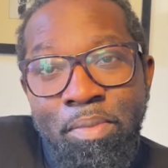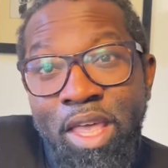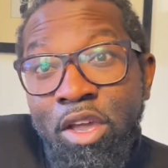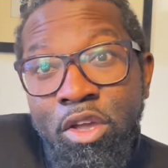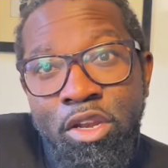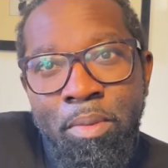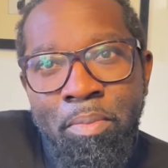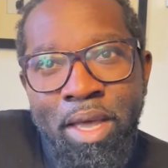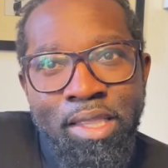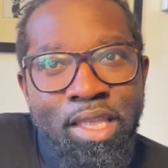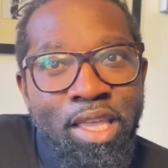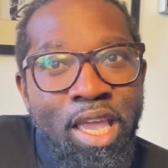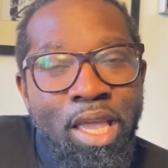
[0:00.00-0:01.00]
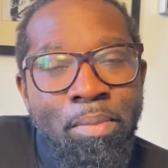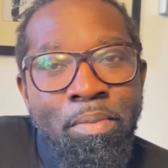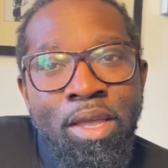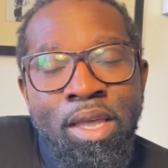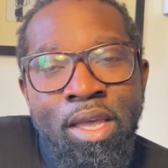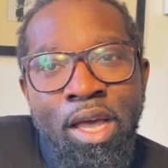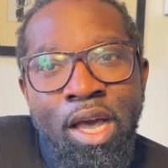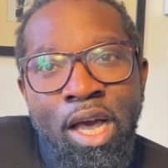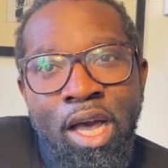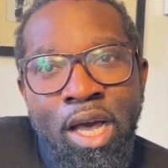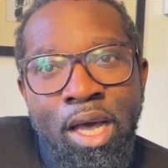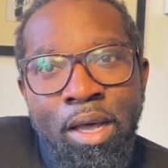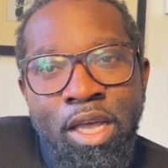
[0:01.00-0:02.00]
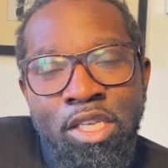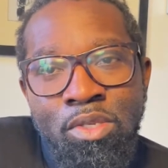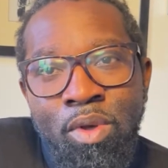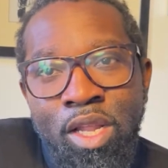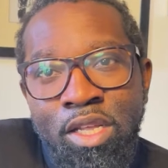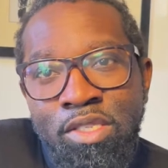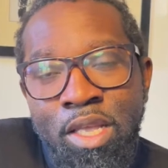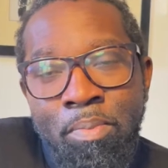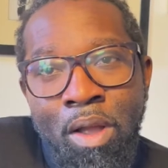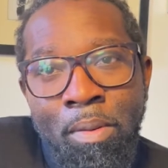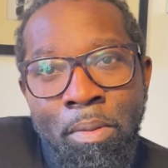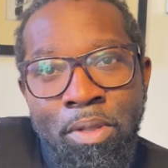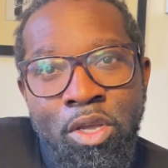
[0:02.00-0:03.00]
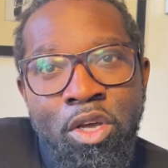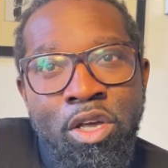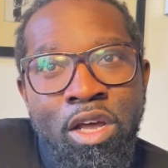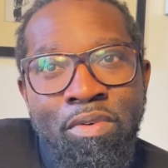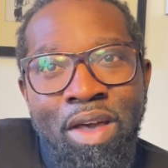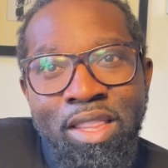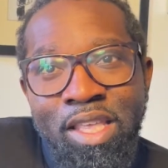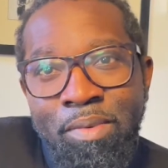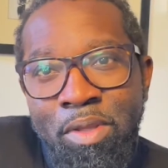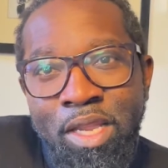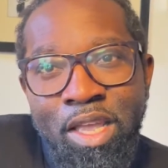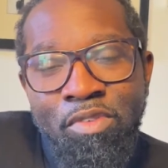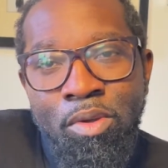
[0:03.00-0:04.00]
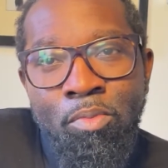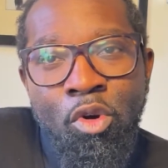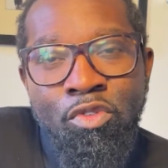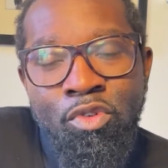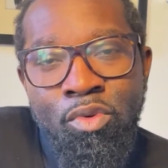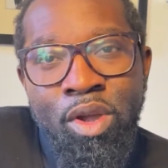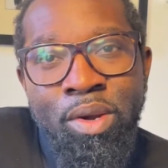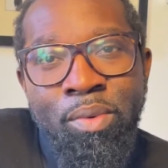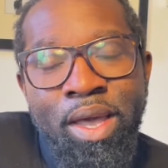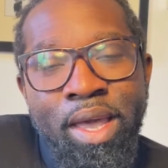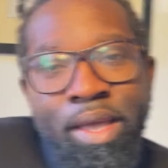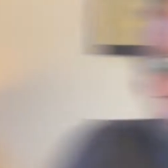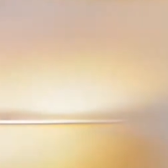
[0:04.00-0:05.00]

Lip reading: They couldn't impact the game as well as they probably could have had they been giving more of a runway.